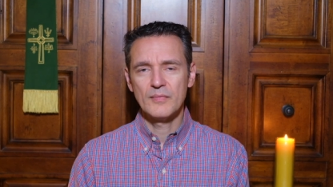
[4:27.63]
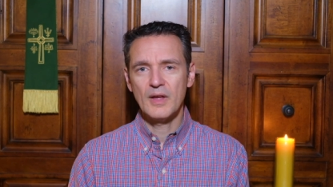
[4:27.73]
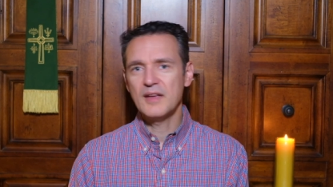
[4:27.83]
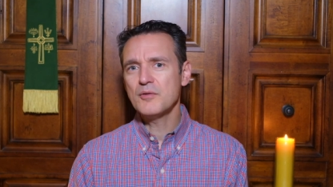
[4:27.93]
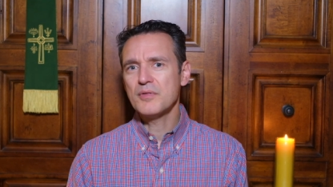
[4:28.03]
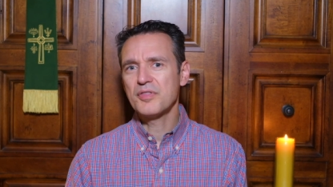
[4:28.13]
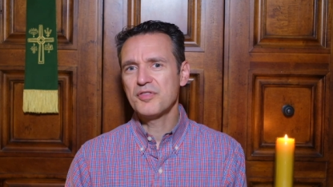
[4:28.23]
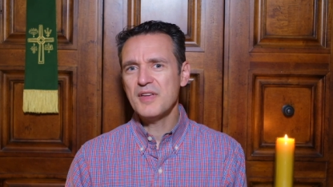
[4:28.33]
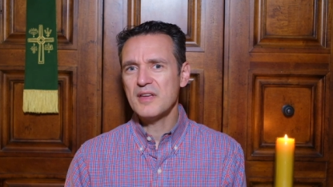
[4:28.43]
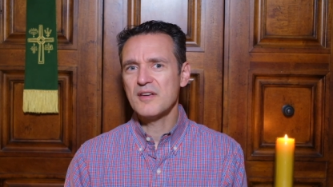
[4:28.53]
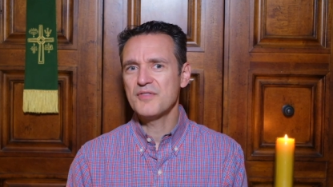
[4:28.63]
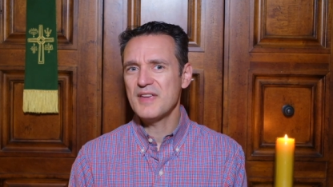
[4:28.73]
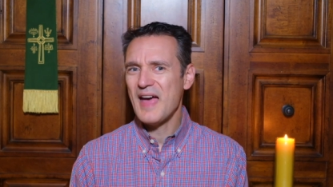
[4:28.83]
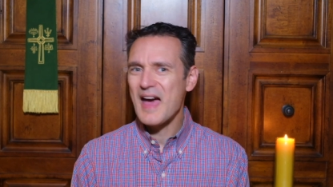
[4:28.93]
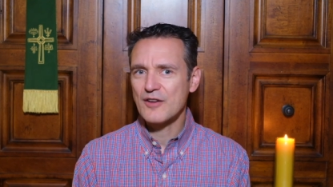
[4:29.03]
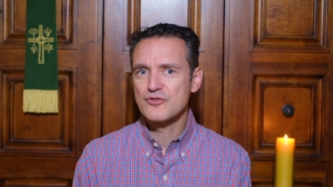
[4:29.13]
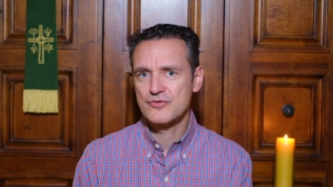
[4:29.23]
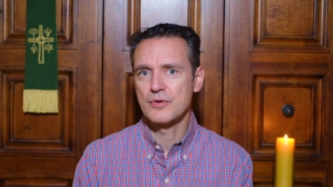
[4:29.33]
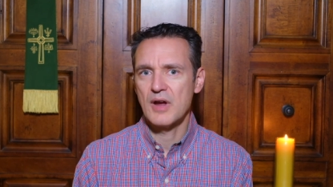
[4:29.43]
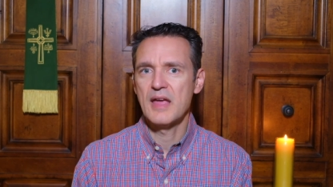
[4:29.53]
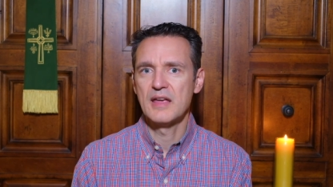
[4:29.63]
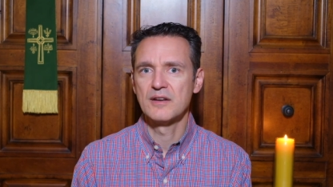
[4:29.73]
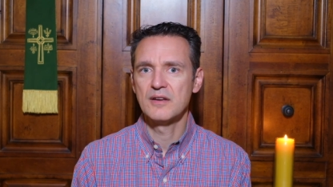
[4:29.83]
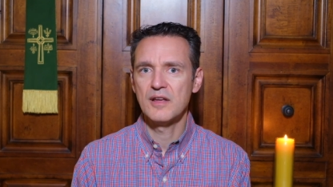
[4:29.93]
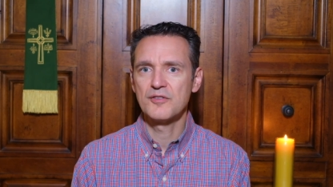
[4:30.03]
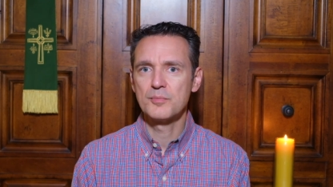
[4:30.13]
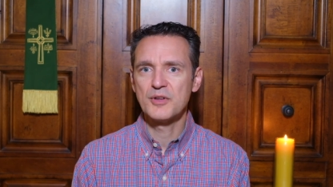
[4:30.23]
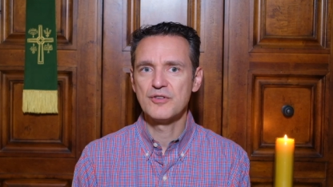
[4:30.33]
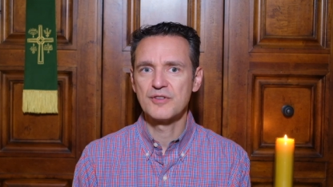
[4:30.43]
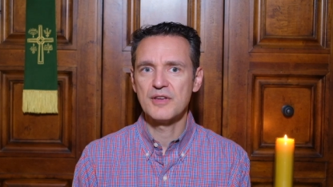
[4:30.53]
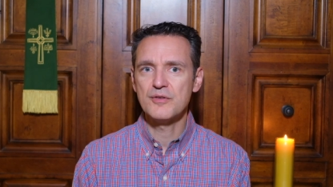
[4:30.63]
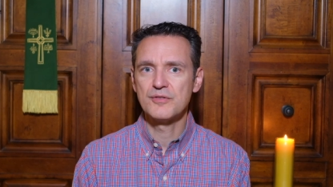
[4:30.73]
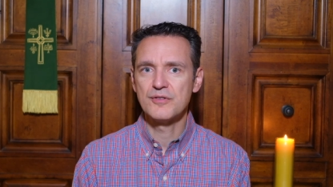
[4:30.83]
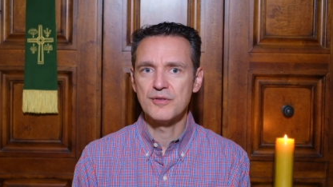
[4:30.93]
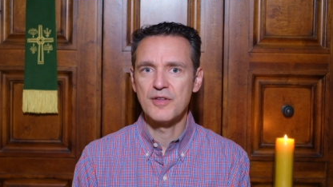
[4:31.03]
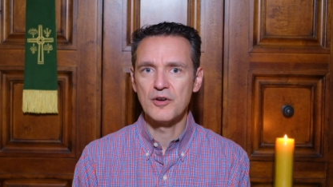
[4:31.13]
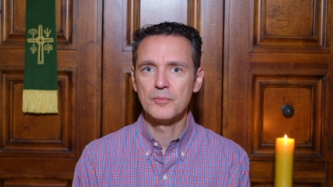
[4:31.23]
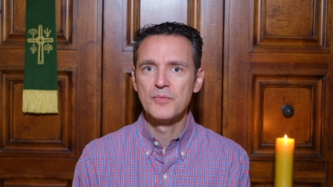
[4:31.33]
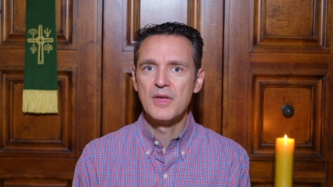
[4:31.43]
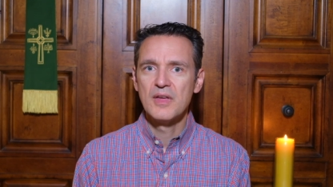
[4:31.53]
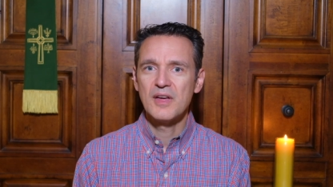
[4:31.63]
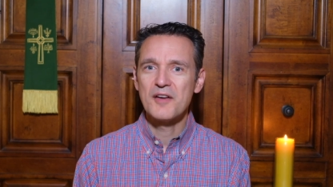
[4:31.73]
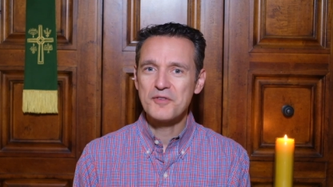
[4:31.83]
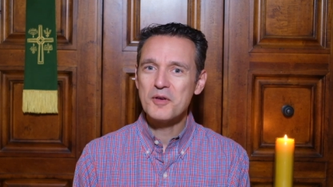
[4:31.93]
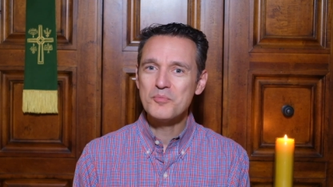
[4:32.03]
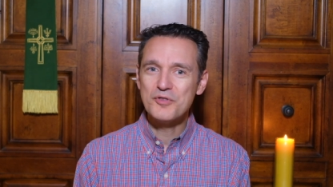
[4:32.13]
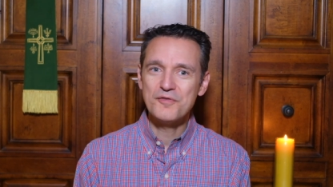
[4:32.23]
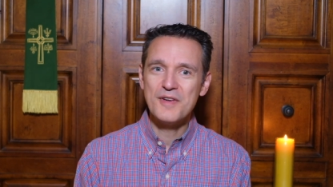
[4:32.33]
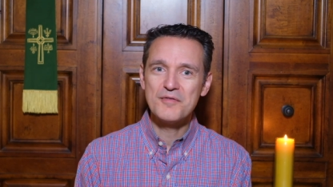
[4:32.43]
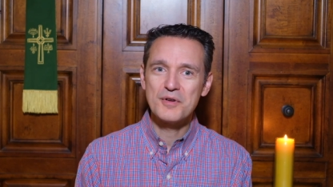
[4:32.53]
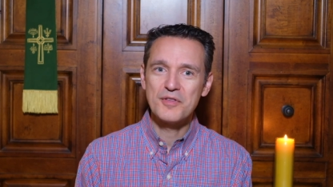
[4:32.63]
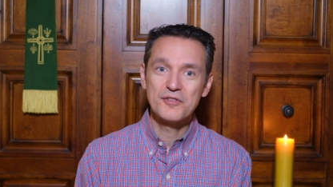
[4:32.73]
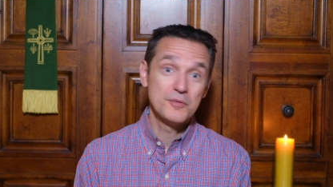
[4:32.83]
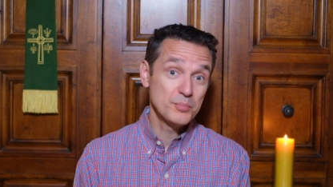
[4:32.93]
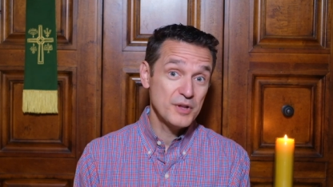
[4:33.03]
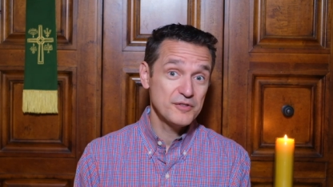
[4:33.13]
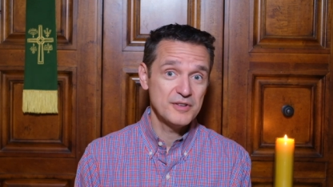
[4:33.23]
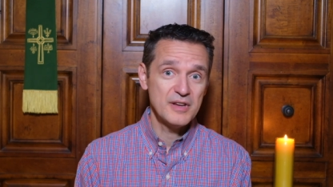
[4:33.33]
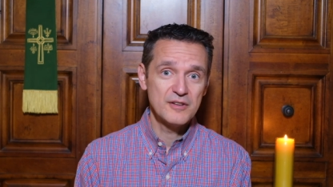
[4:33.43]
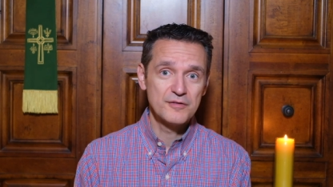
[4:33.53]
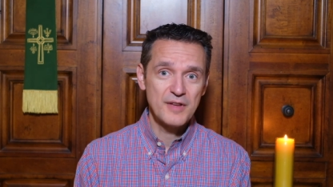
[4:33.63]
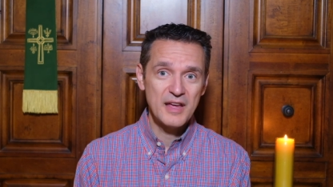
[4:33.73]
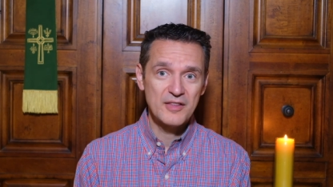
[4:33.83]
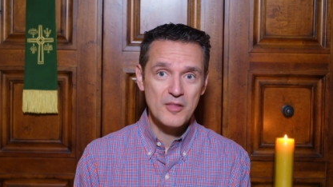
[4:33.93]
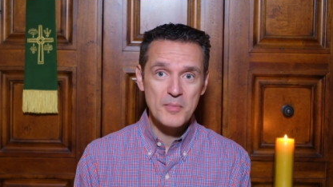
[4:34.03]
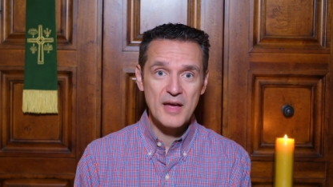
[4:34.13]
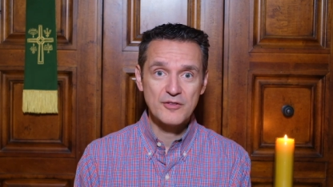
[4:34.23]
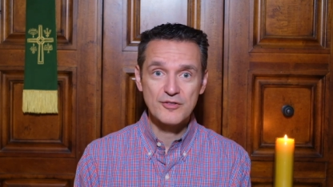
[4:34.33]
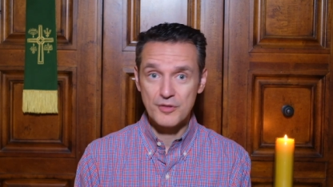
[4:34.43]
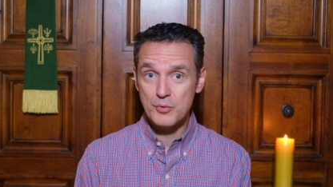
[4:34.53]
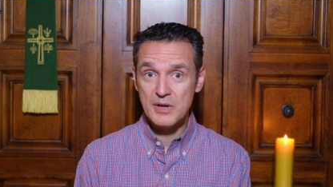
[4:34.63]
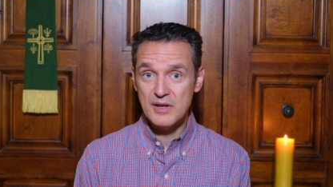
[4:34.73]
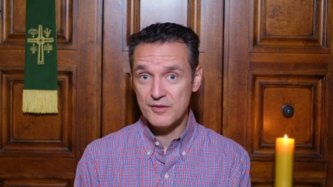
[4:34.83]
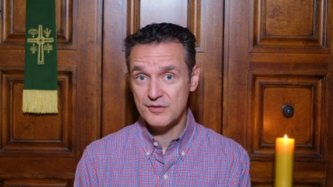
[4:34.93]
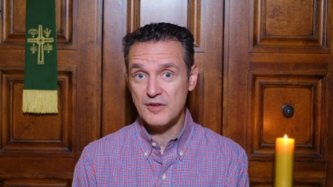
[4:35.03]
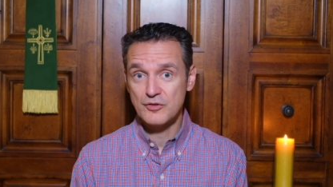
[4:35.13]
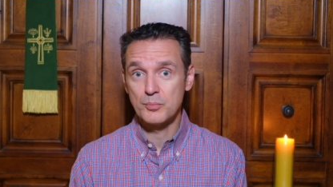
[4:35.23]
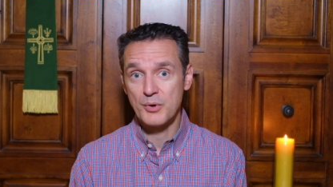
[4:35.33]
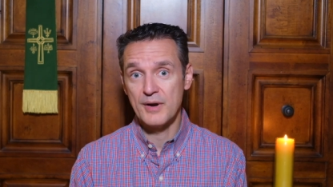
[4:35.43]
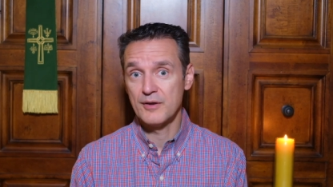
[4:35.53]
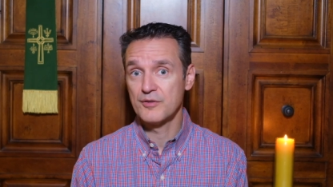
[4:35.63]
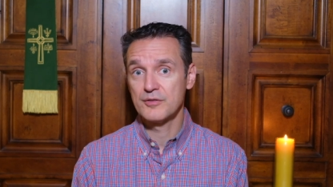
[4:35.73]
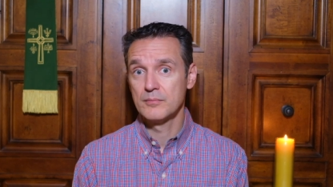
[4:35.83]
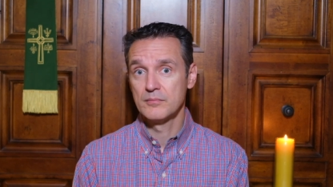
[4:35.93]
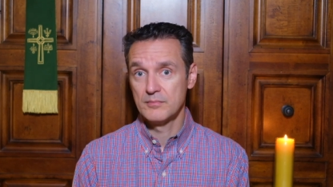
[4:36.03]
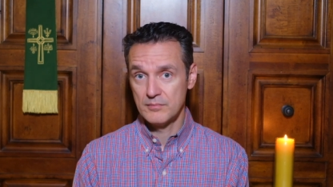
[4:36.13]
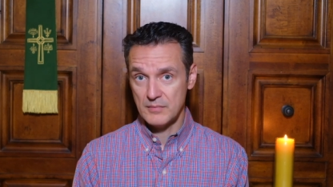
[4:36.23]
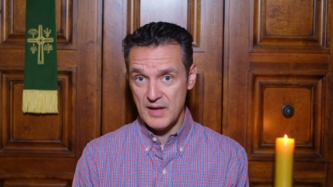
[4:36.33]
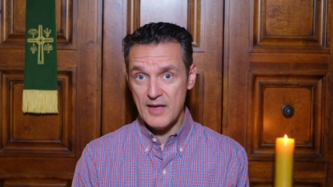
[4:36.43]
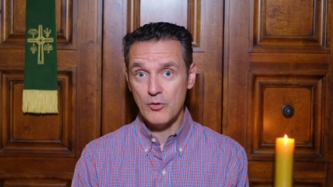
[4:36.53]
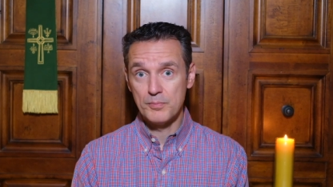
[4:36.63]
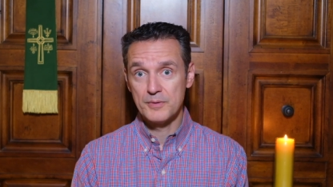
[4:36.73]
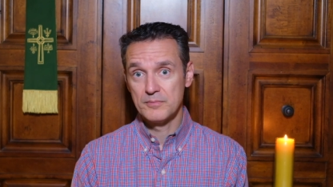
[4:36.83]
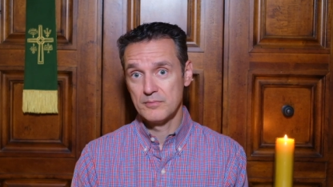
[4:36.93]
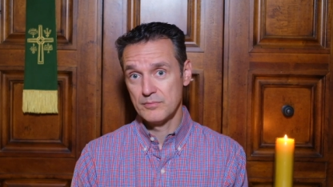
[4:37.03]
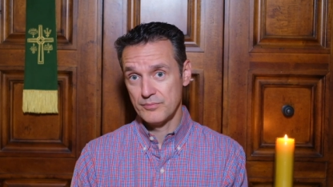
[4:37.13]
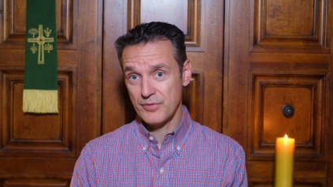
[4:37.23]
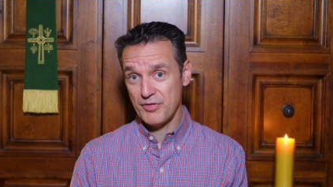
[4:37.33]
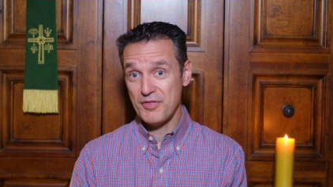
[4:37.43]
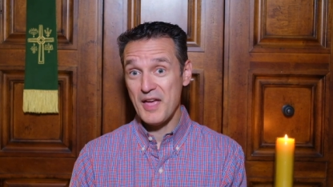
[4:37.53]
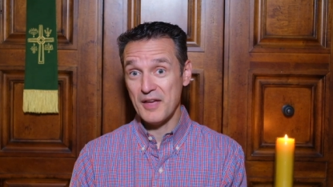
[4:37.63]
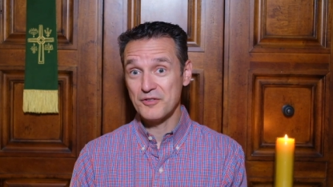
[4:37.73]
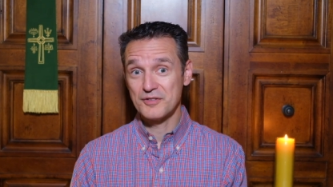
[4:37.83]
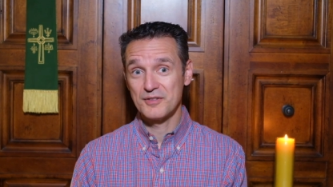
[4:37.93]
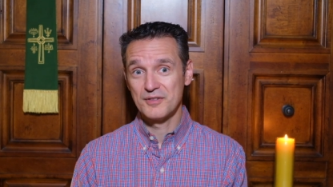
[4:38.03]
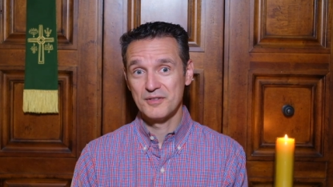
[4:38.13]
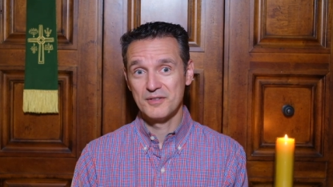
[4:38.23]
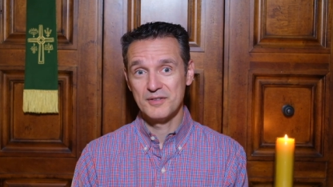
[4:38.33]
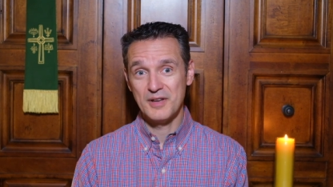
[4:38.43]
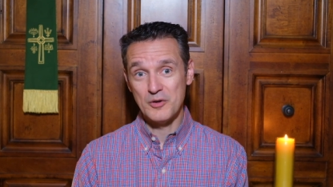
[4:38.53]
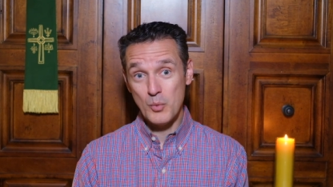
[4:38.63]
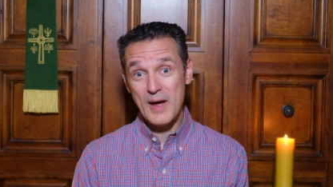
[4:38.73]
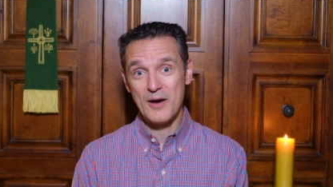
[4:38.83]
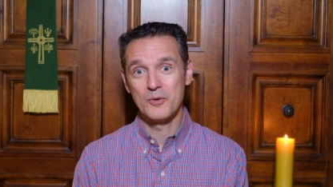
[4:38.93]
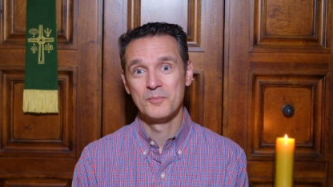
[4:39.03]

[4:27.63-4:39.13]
I don't think of the ACTS shorthand as much as I used to, though. I've come to favor the simplicity of Anne Lamott's three essential prayers: help, thanks, and wow.